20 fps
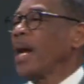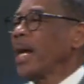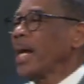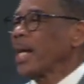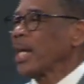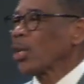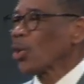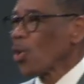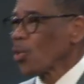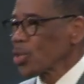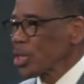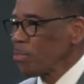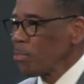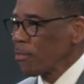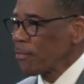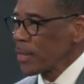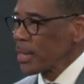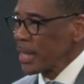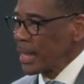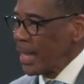He goes in
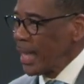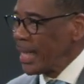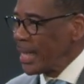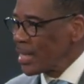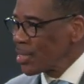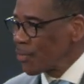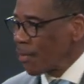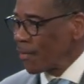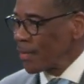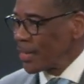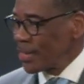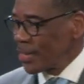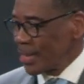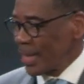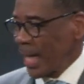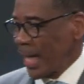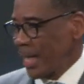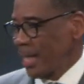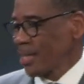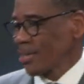before the king, he's very sad.